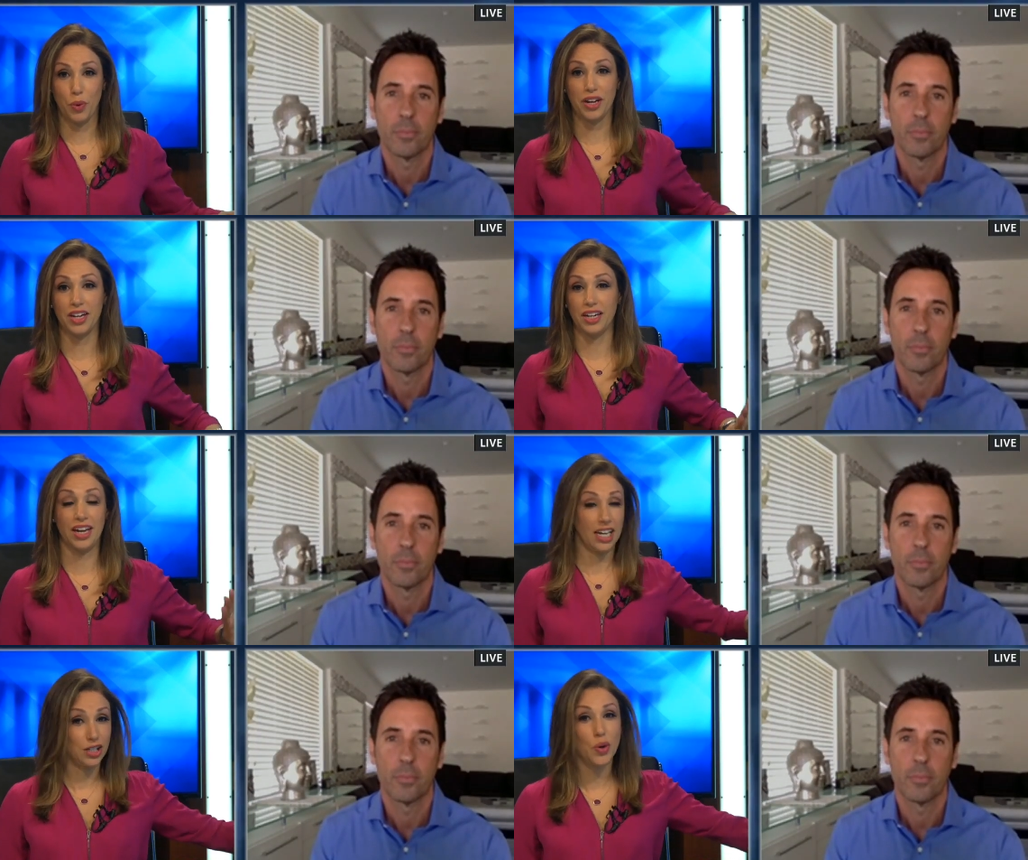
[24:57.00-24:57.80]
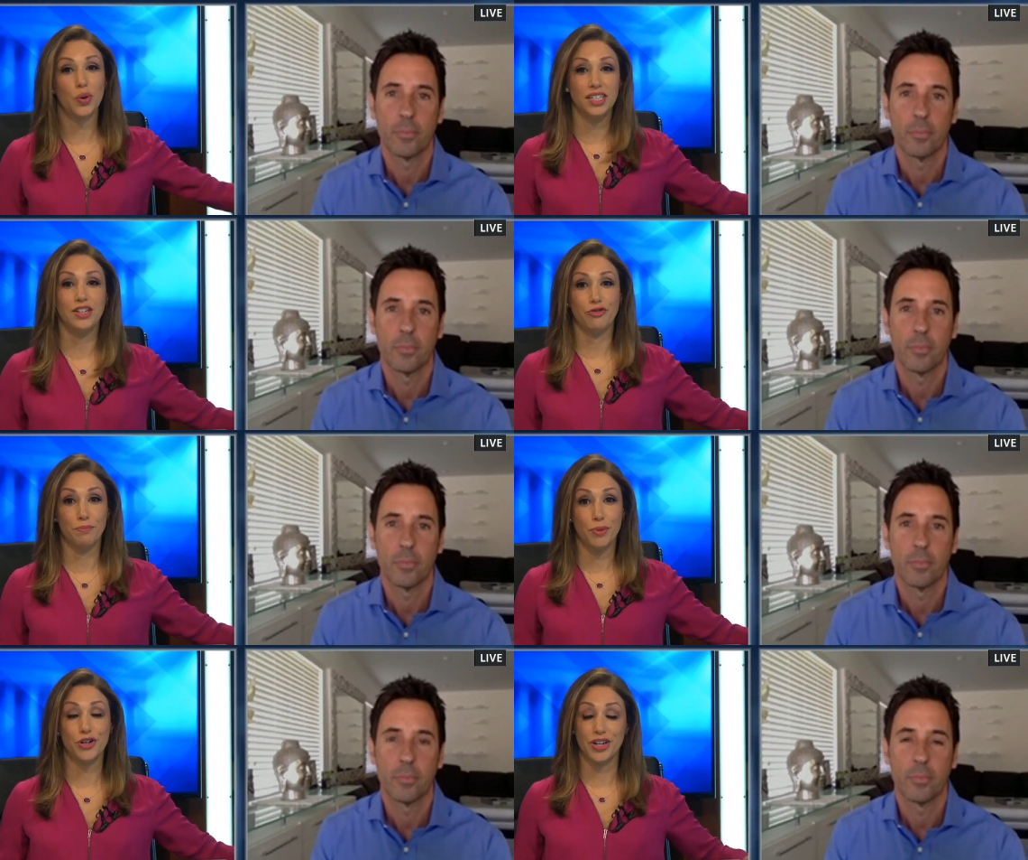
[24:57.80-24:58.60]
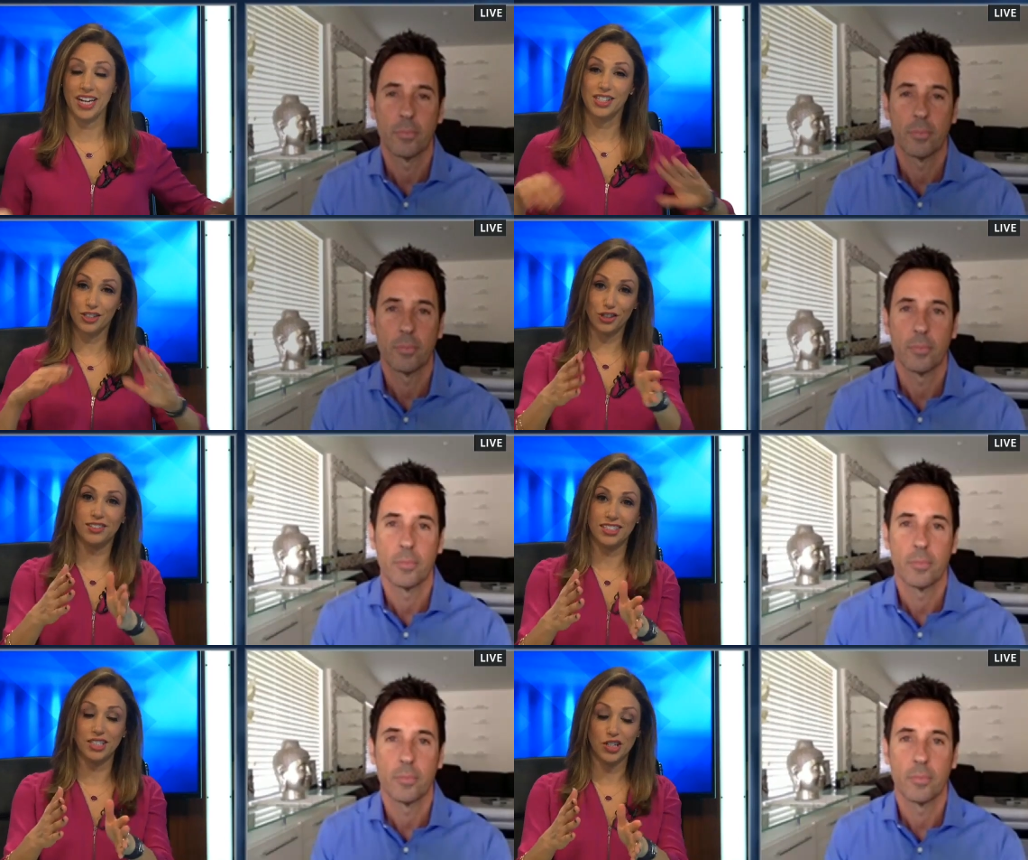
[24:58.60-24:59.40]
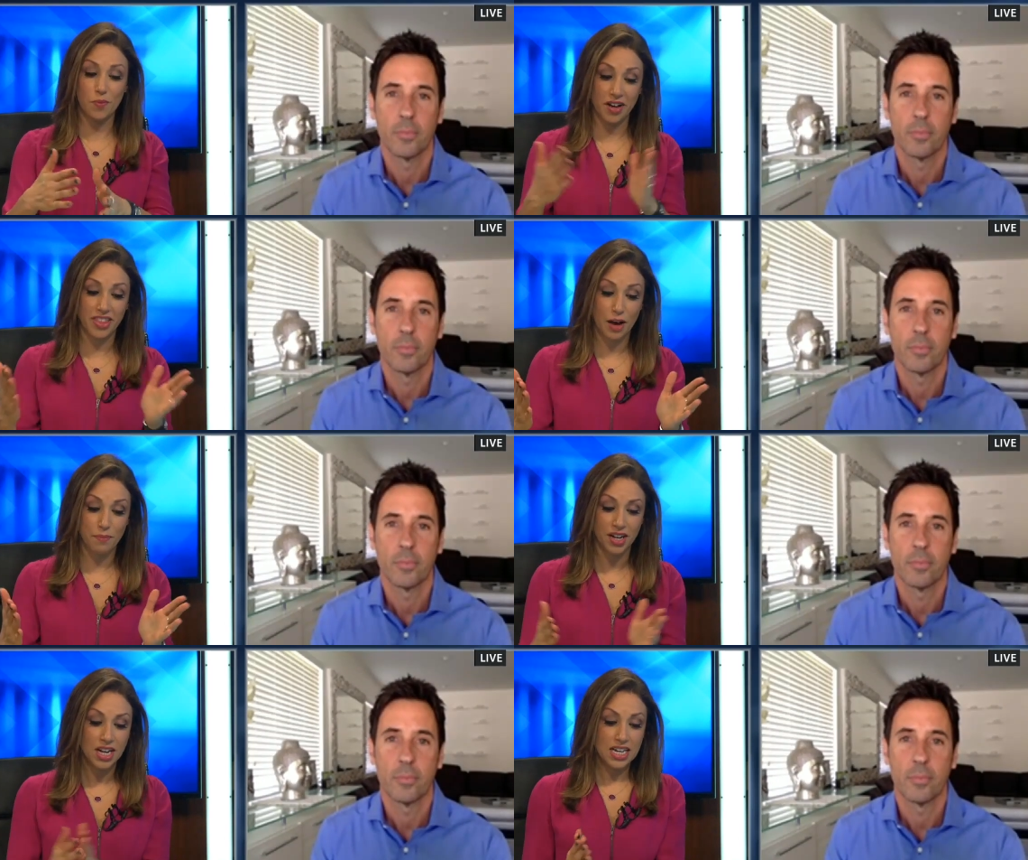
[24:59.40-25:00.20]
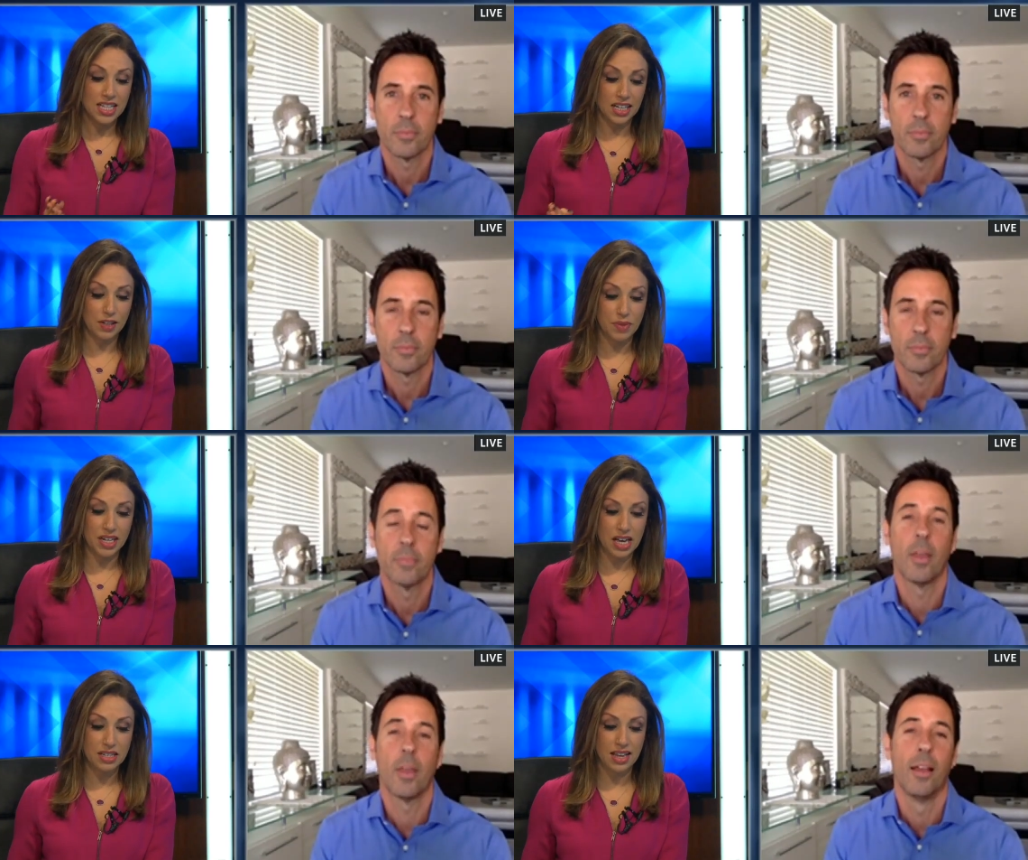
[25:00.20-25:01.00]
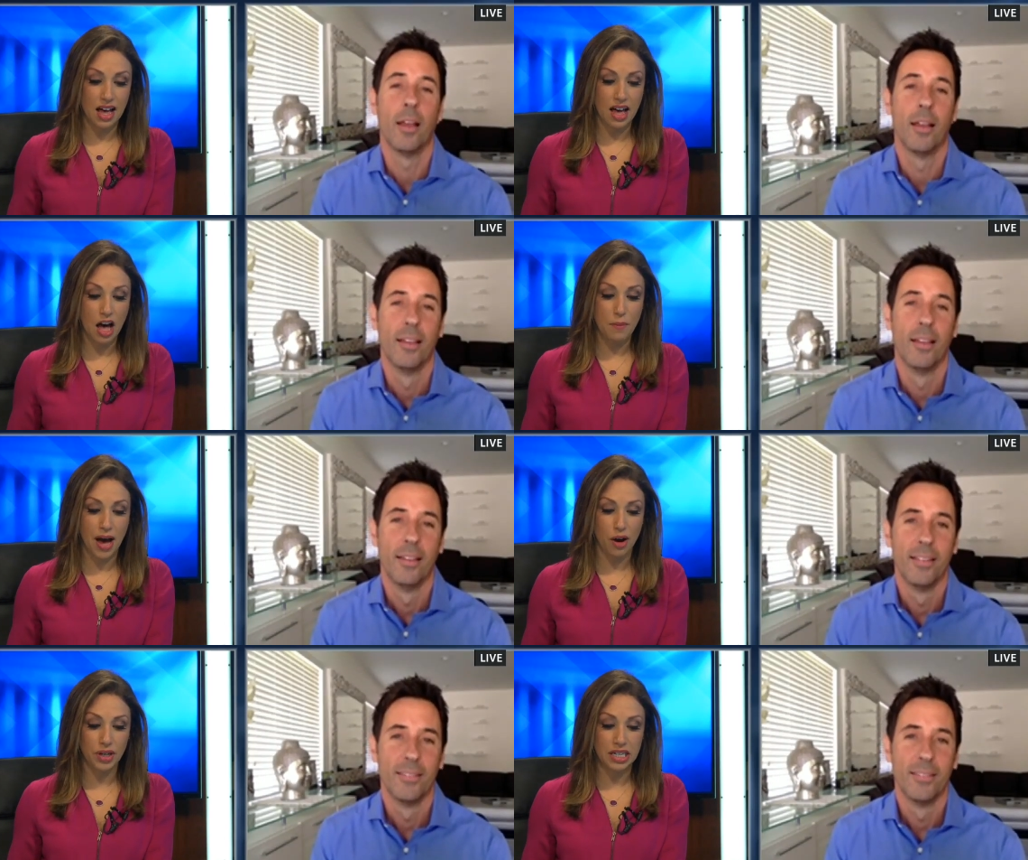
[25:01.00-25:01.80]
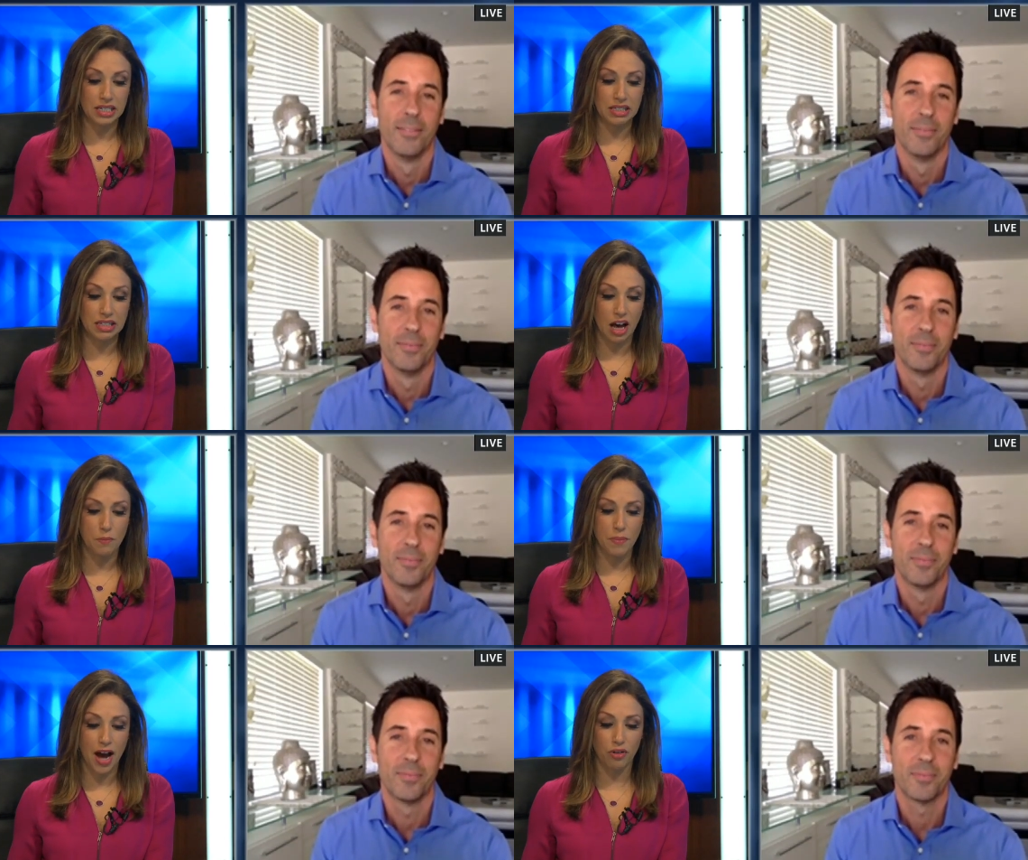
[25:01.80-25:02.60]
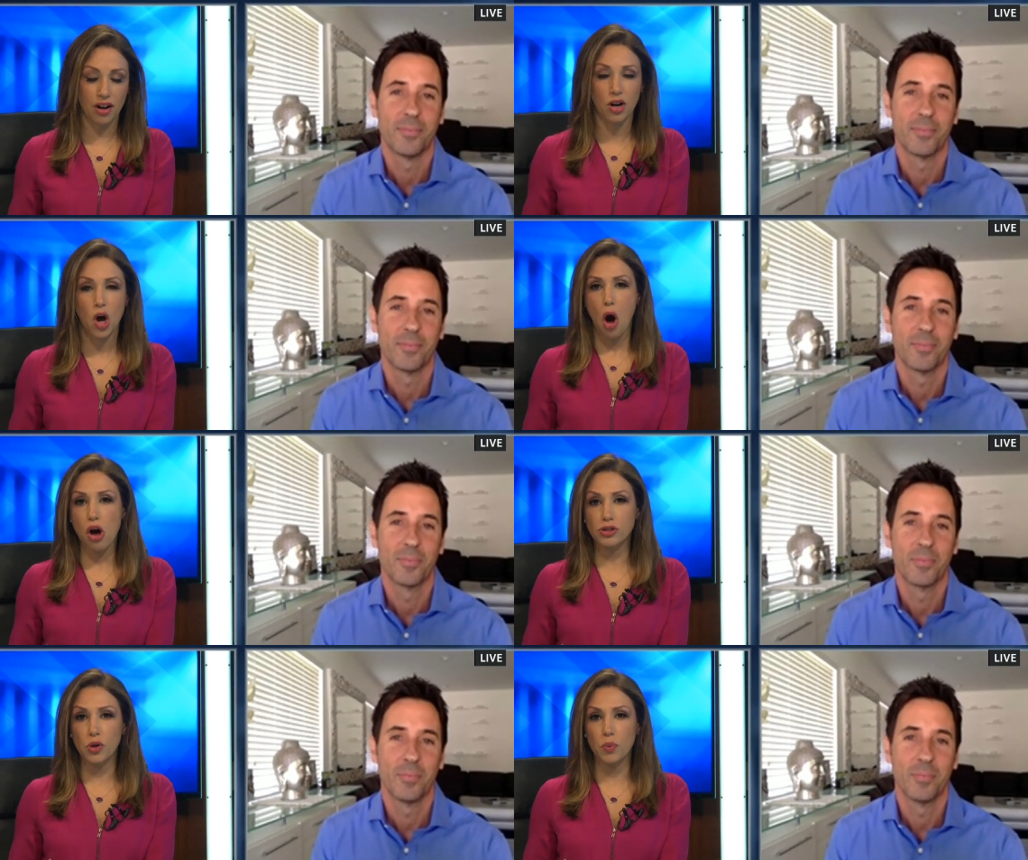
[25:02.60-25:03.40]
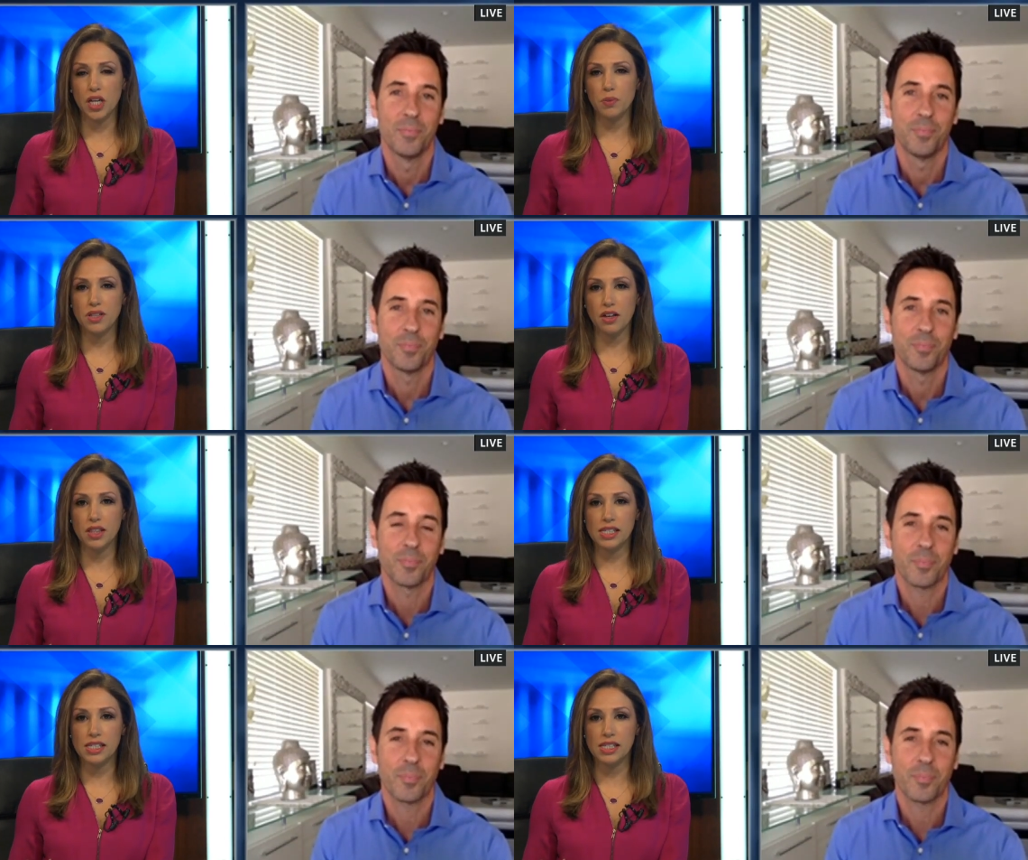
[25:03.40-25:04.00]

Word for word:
Speaker 1: acquitted in a totally different murder case. The jurors didn't know about that, but that's something else uh, about his uh, background. Also, when he was on